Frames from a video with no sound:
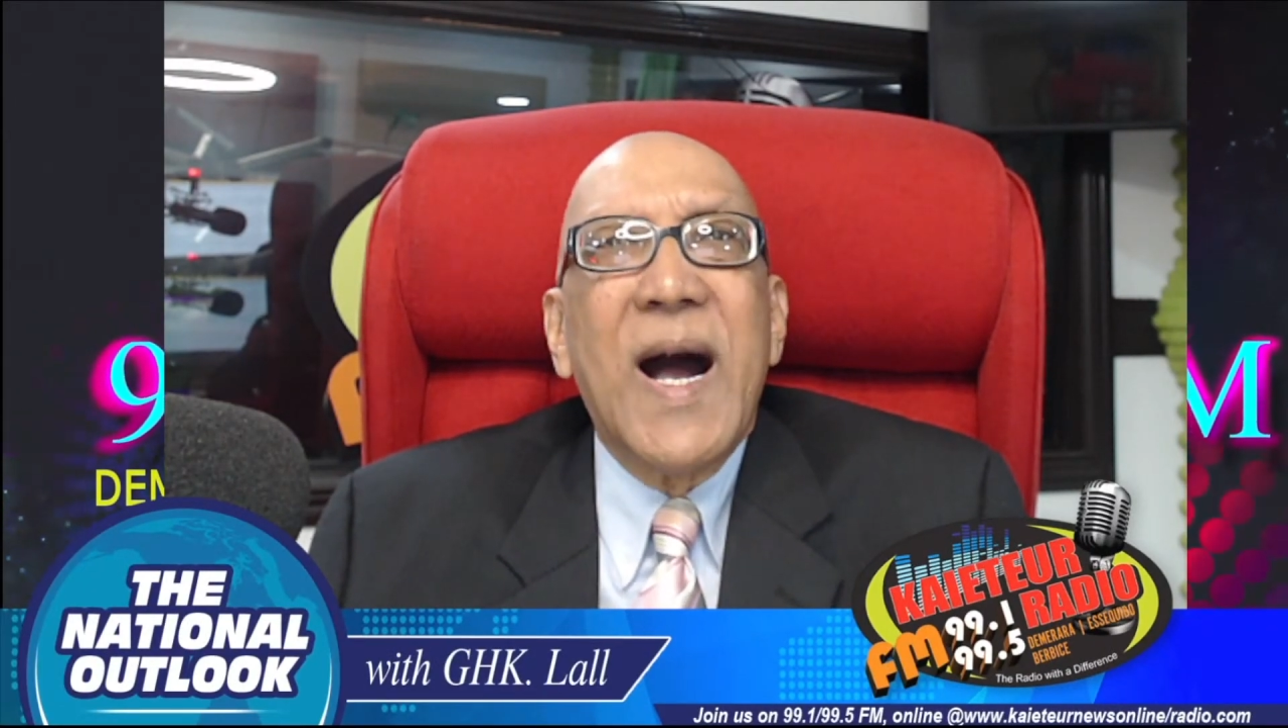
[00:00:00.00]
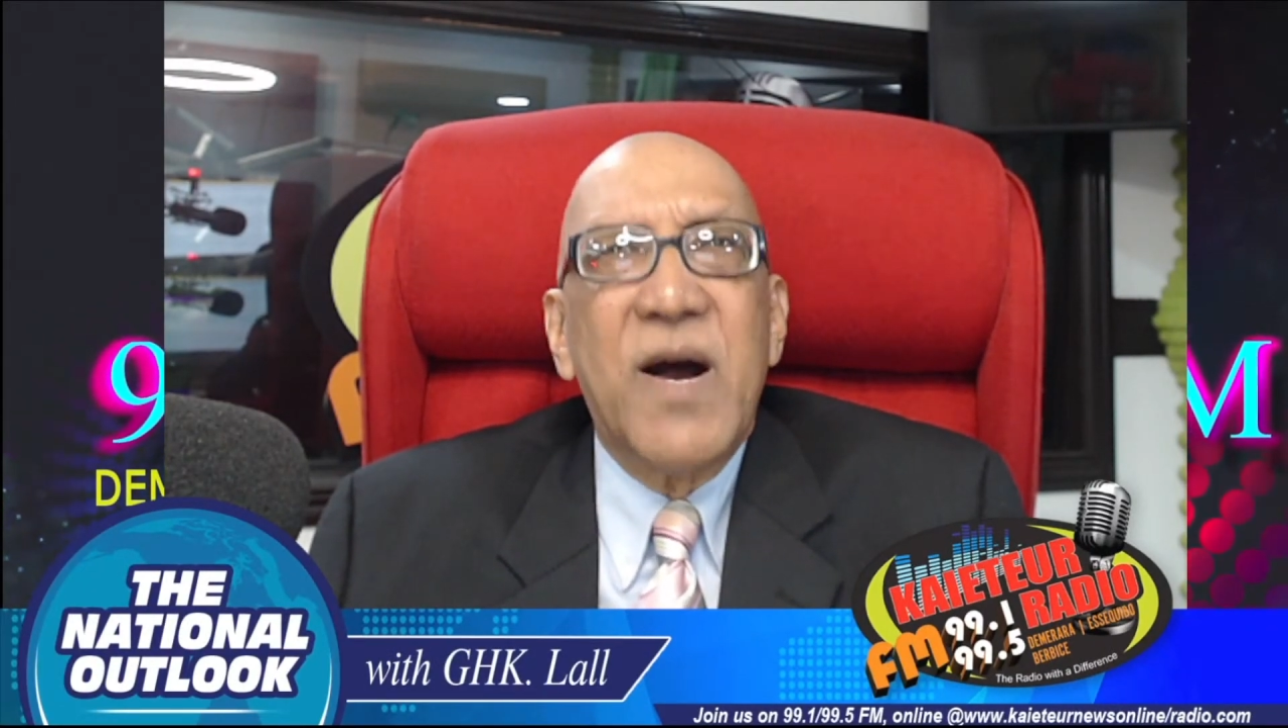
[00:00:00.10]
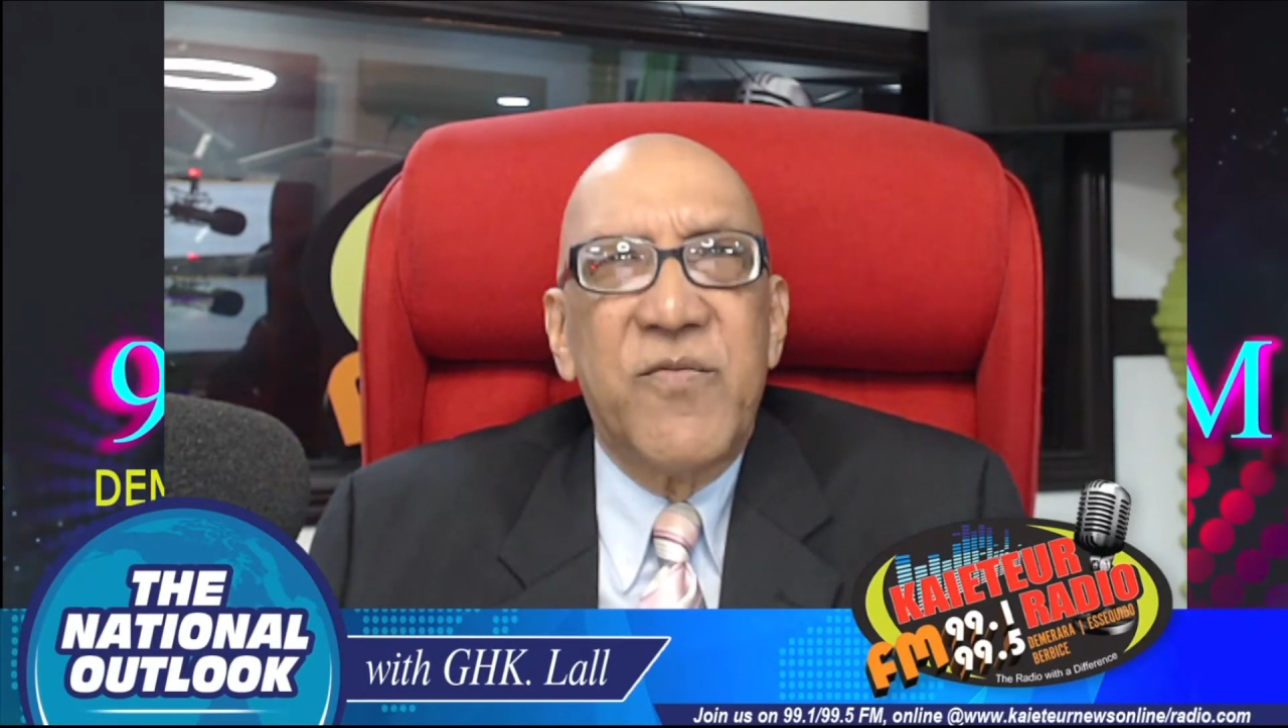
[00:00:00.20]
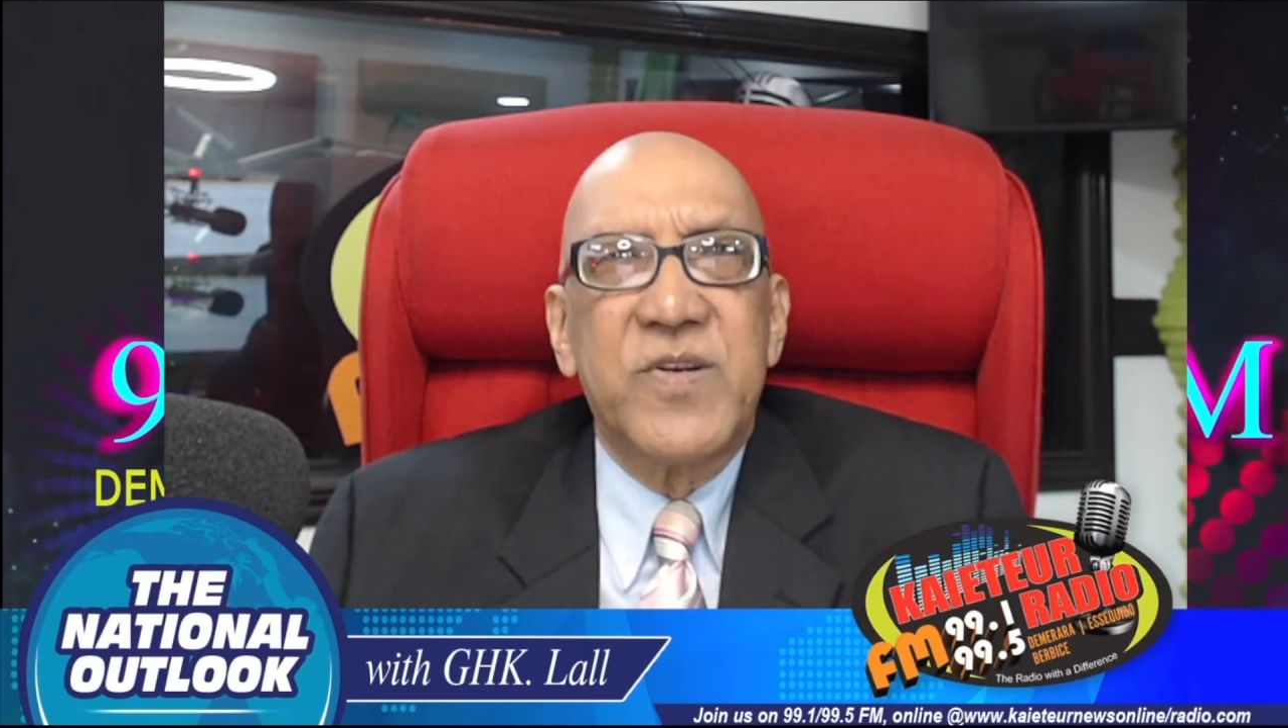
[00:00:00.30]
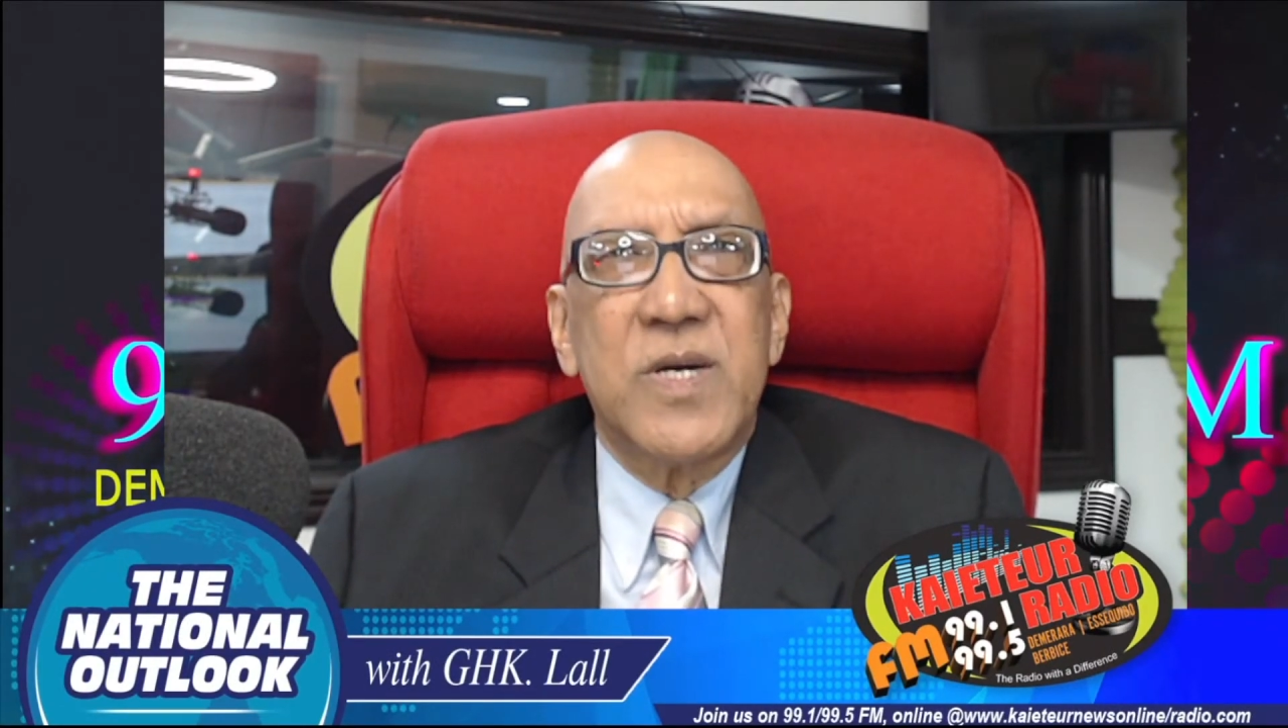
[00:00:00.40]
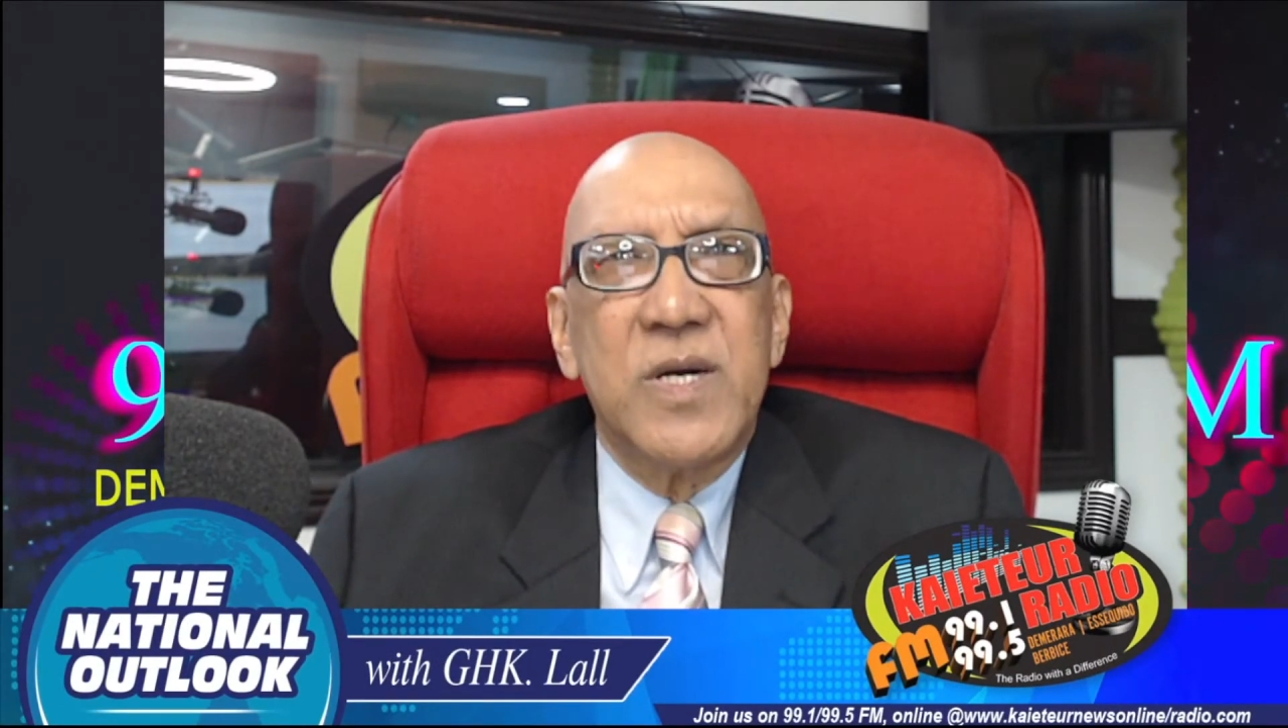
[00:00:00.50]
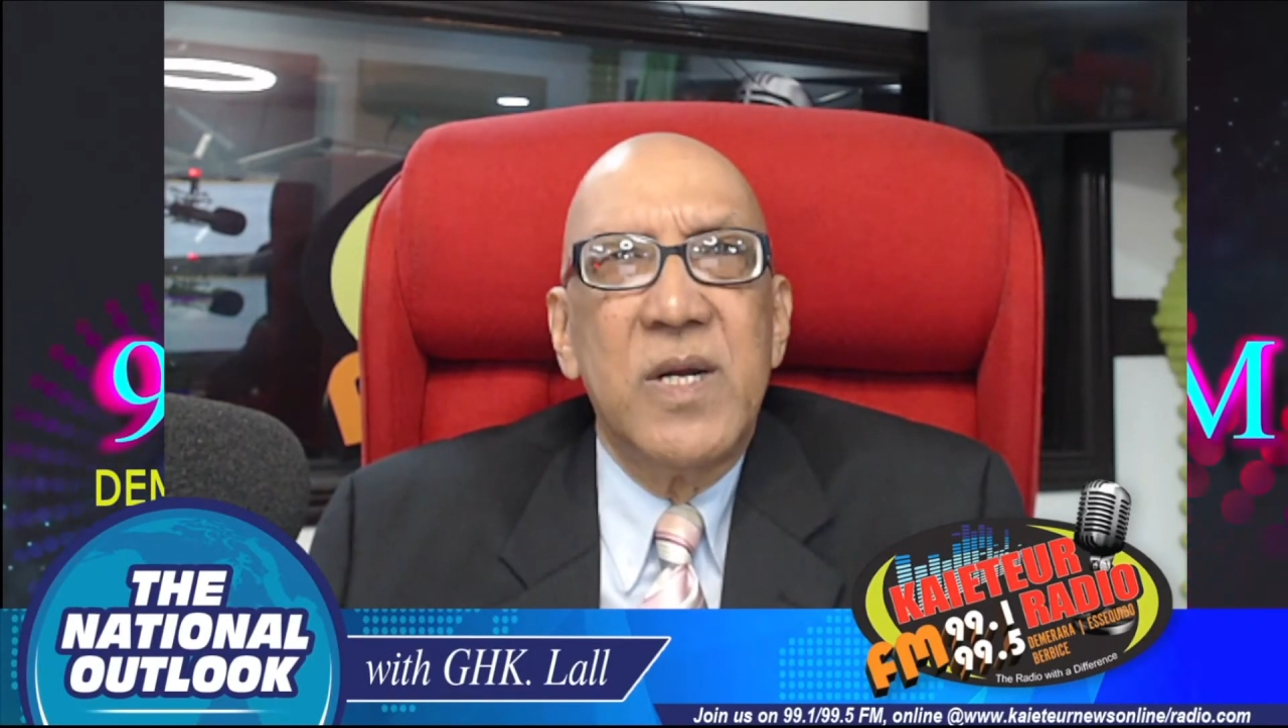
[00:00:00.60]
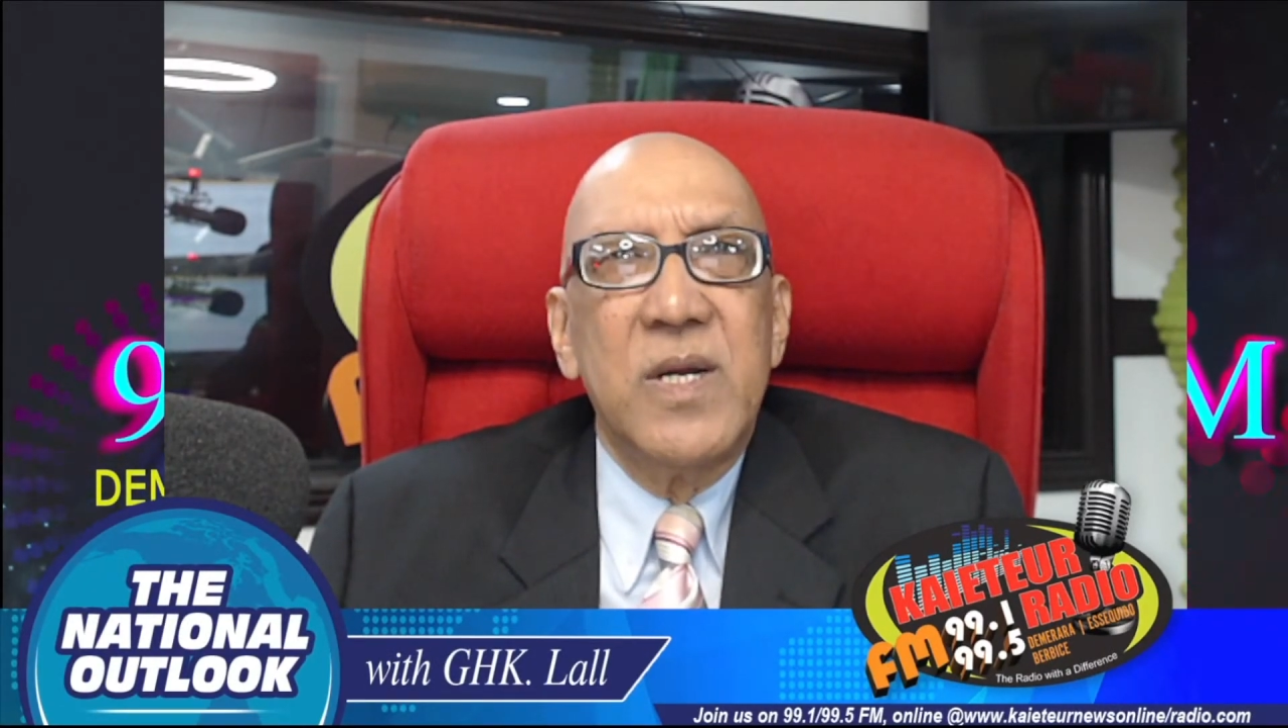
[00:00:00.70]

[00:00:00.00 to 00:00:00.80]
after